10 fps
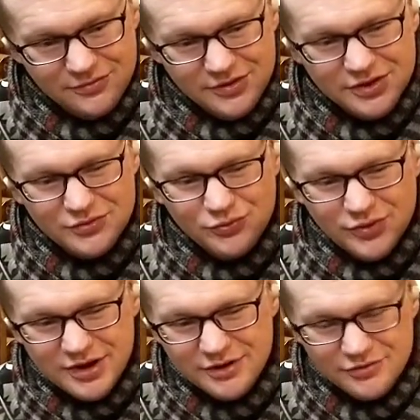really
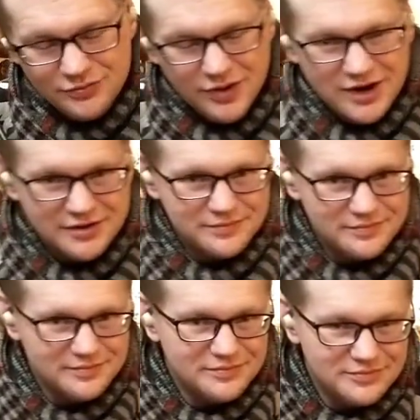weird way to
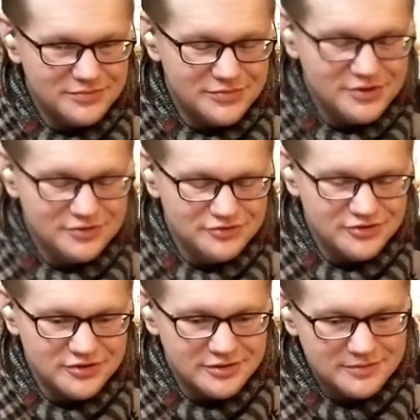use
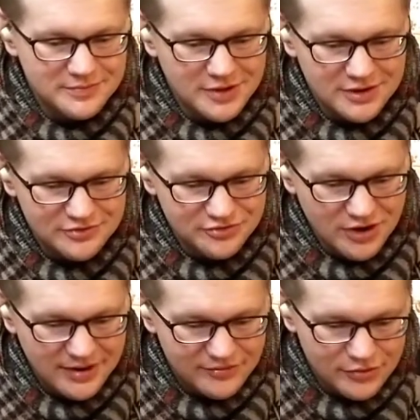a
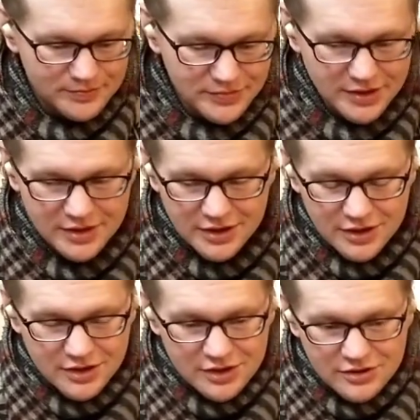driver.
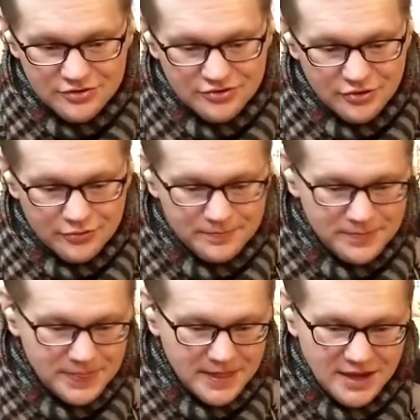So
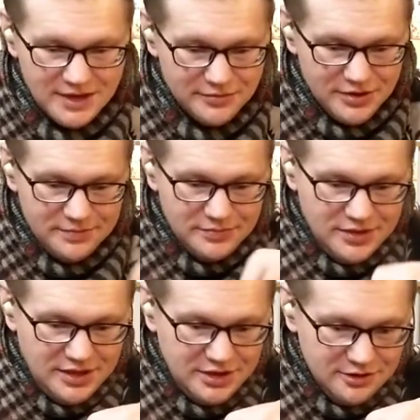anyway,
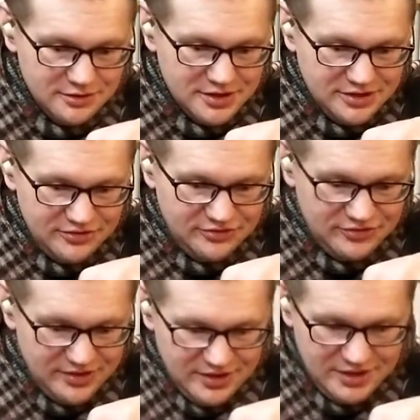here is
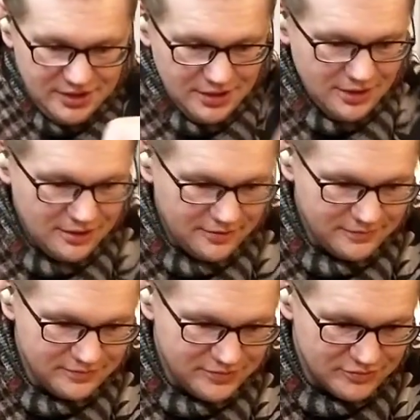
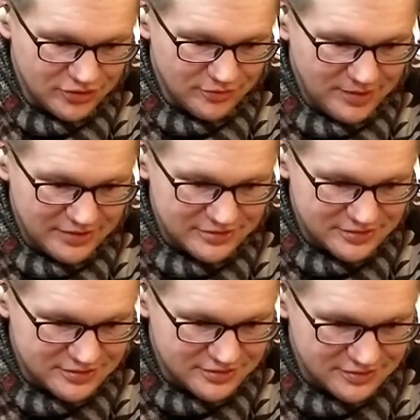we'll go by the
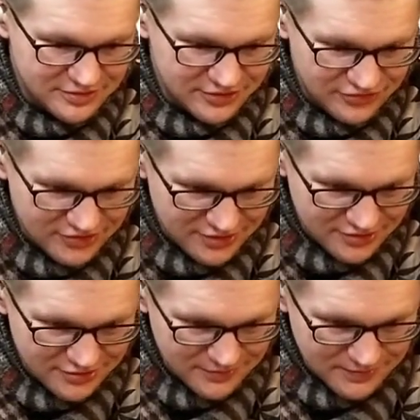listing,